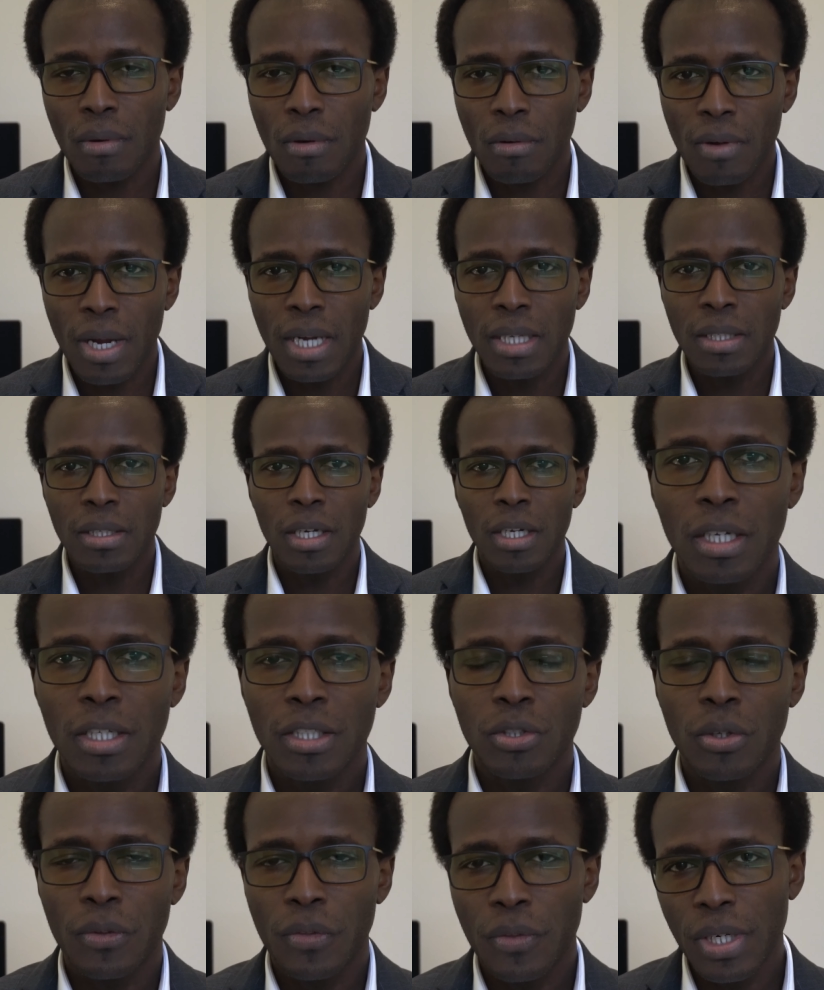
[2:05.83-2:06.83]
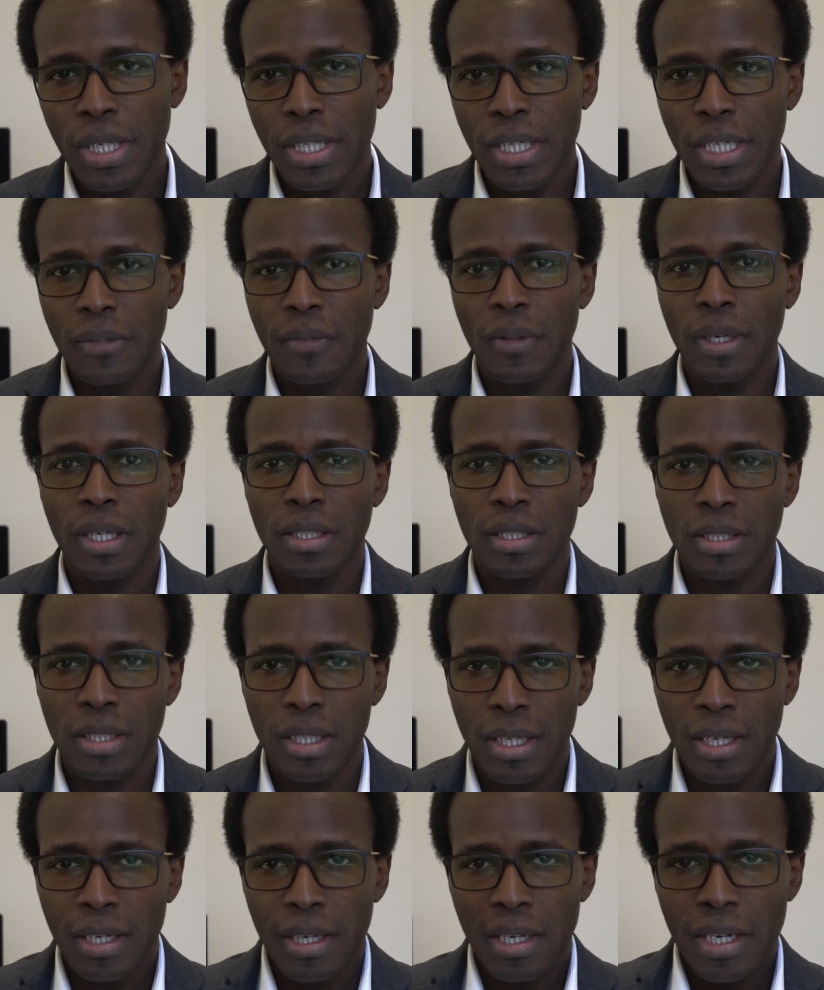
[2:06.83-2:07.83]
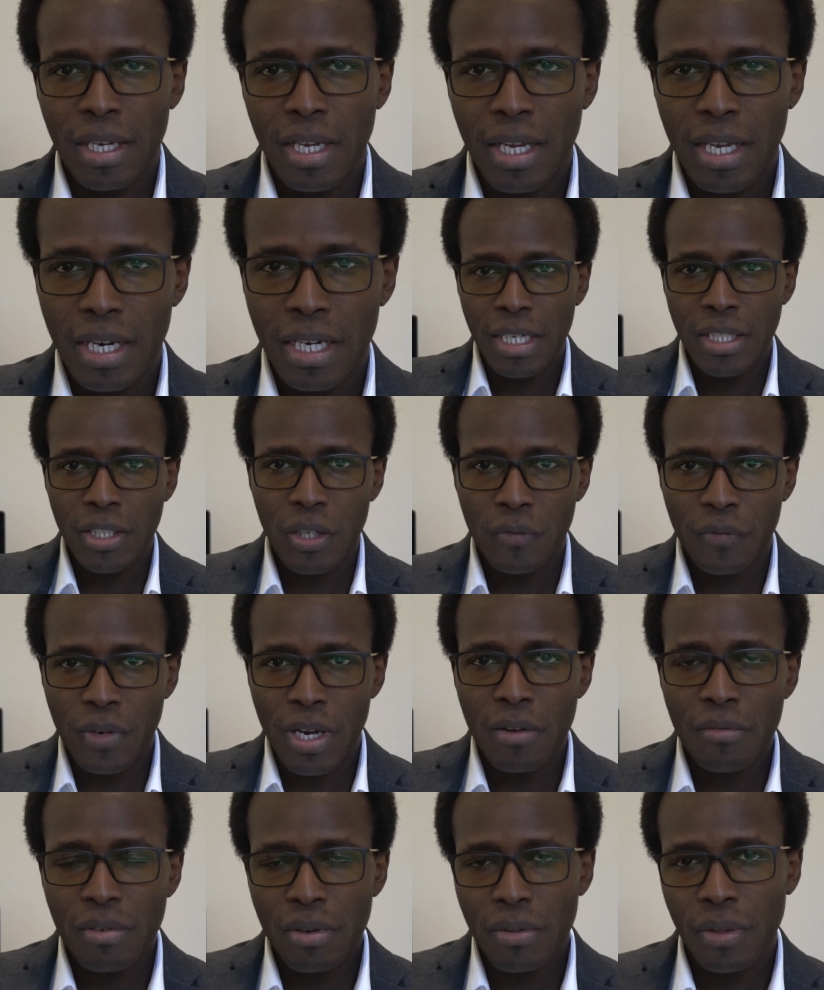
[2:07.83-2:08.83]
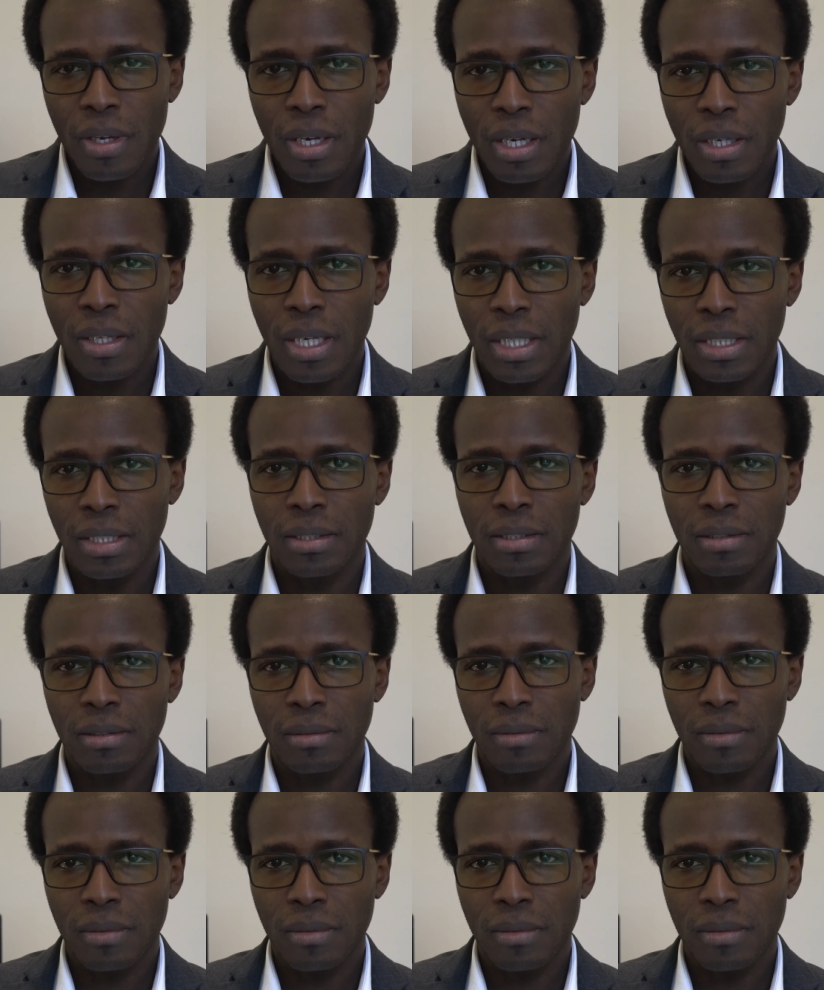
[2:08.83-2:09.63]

right? So 3 key things: a list of everything that